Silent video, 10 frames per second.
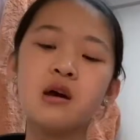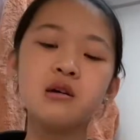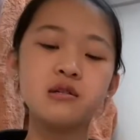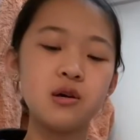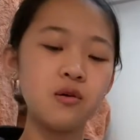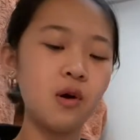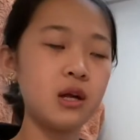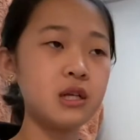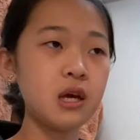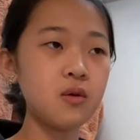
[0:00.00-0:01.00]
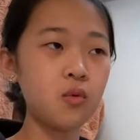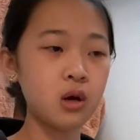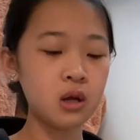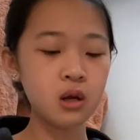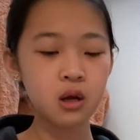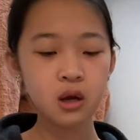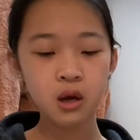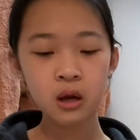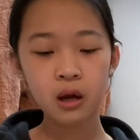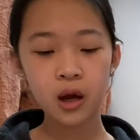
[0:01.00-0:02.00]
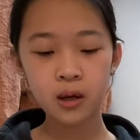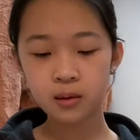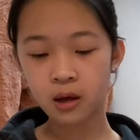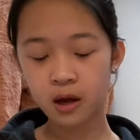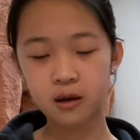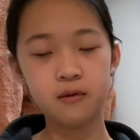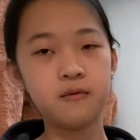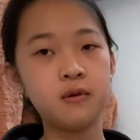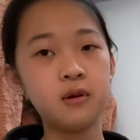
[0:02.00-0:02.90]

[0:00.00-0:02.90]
So on day one, I have